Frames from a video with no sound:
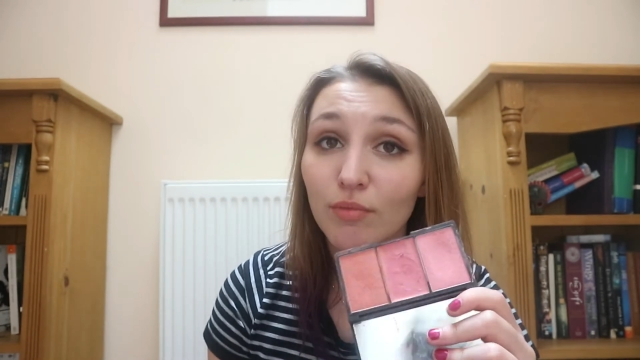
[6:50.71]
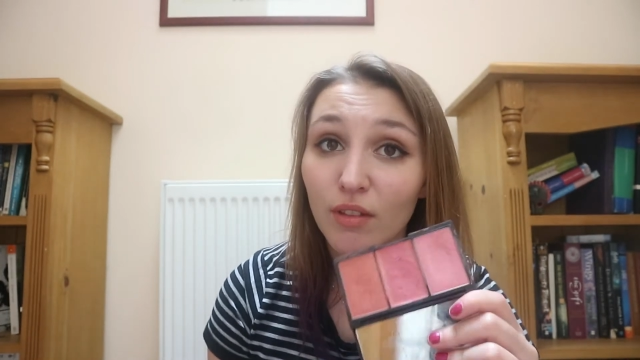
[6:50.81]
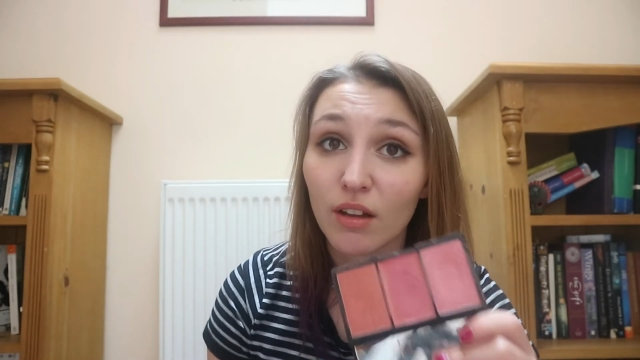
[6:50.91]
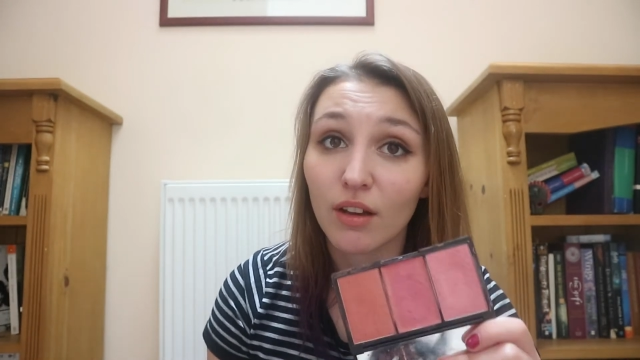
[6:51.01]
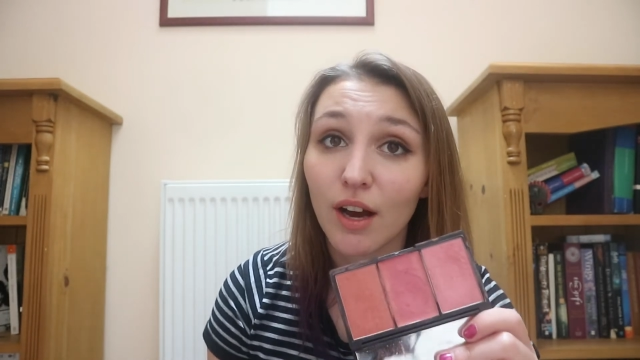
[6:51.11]

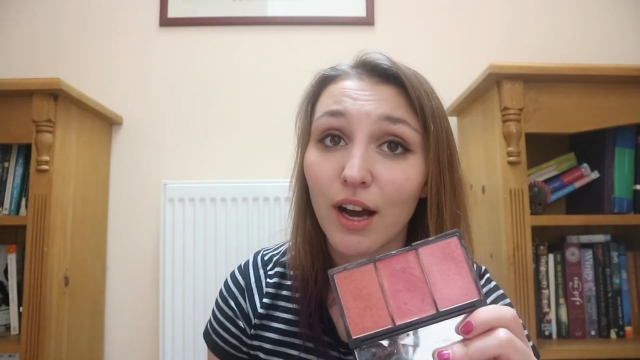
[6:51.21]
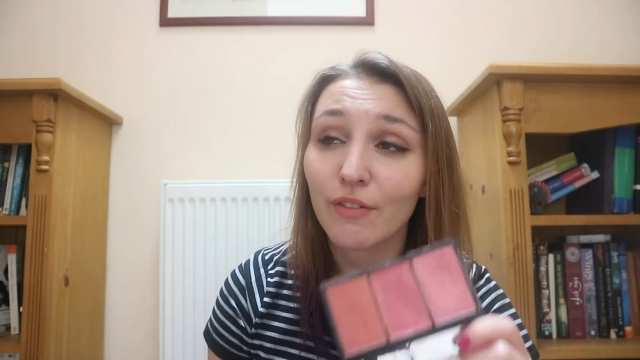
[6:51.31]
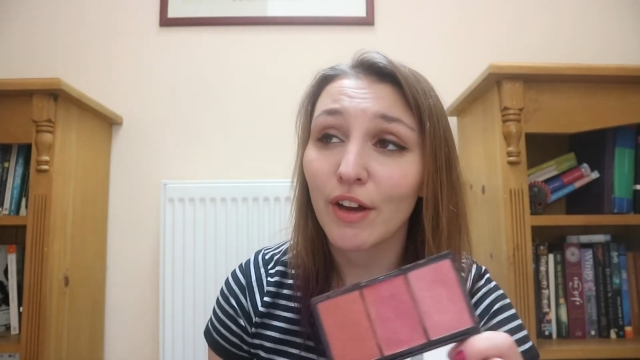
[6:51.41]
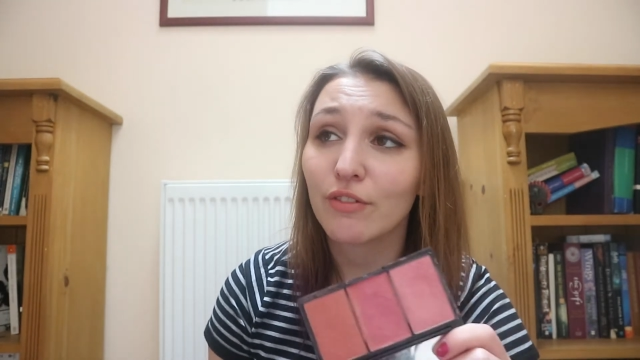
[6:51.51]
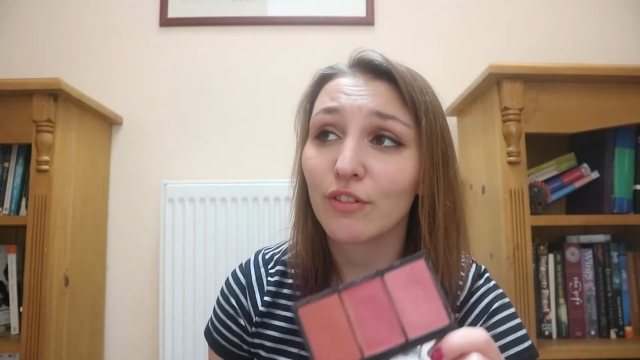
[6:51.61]
that
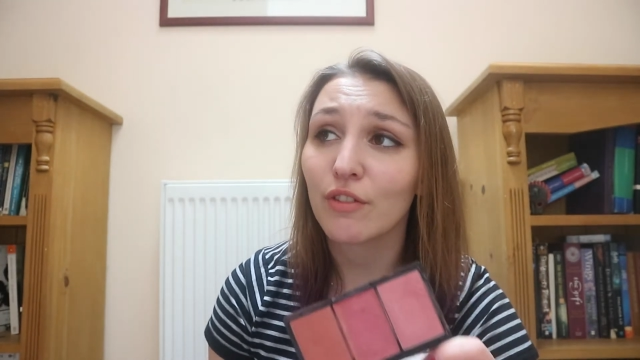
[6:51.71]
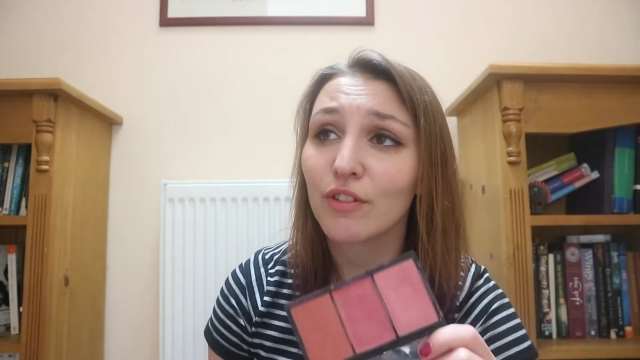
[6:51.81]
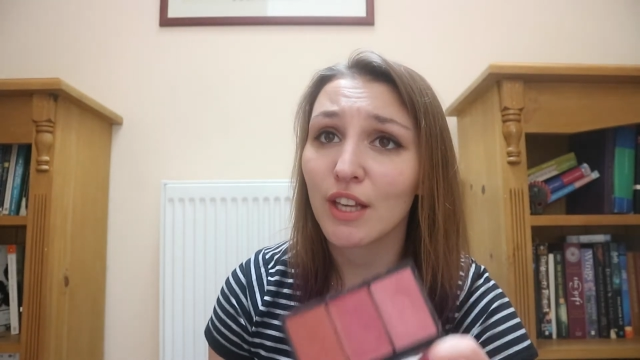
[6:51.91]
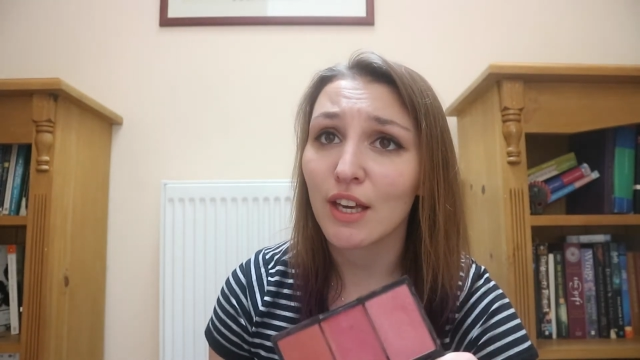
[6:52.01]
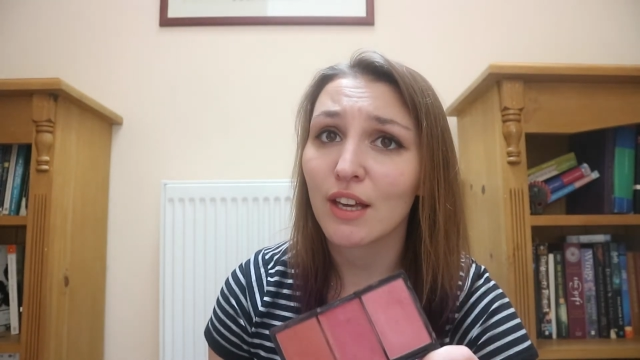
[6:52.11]
I've had for over
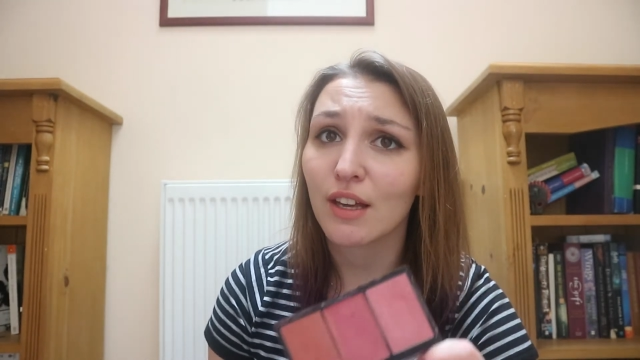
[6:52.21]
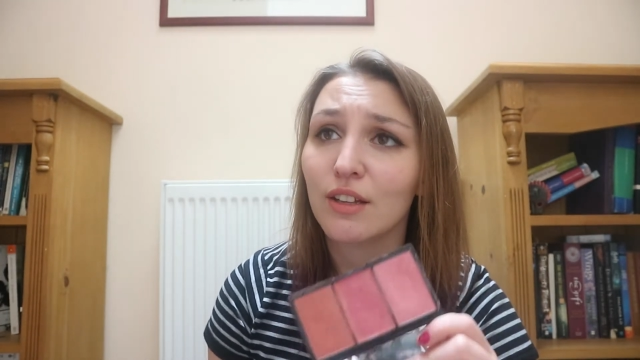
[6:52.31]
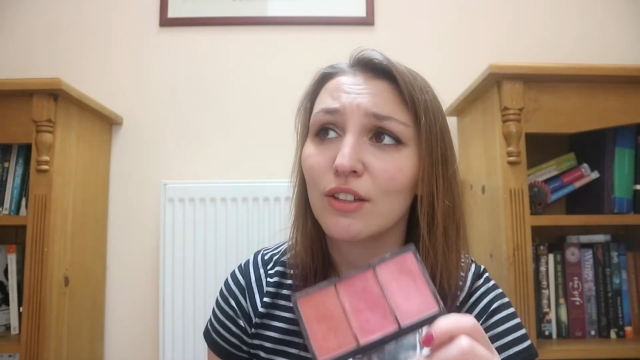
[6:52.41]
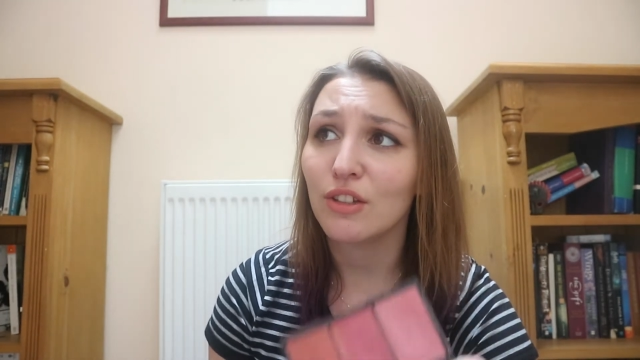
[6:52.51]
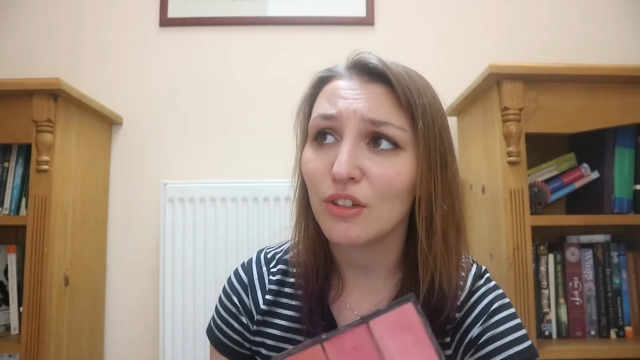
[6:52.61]
a year
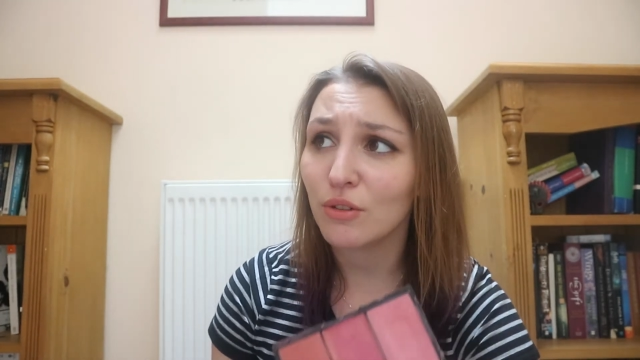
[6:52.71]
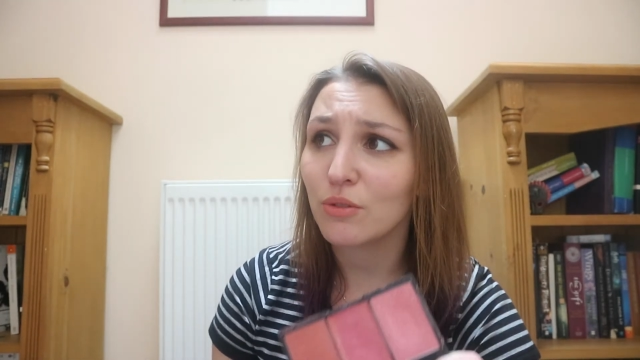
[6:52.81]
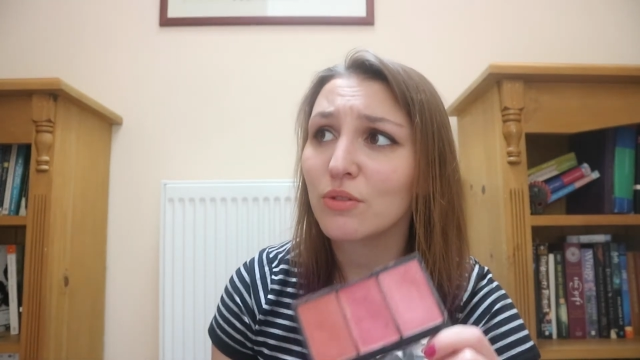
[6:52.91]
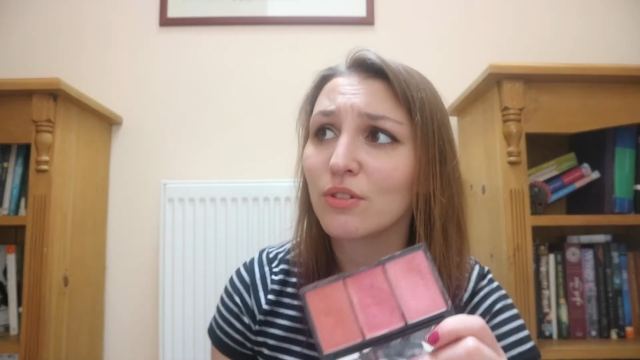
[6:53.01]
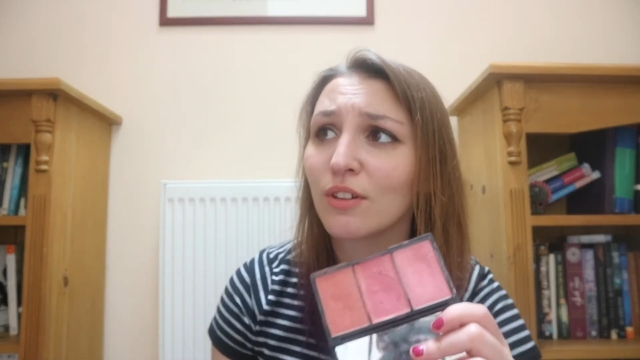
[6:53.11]
and
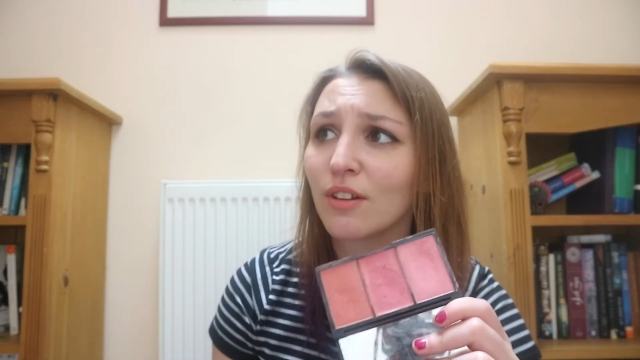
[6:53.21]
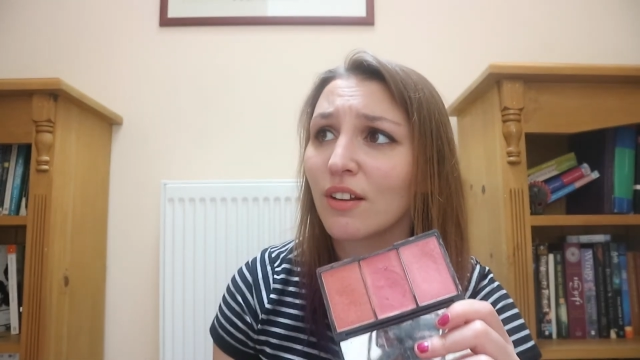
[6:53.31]
used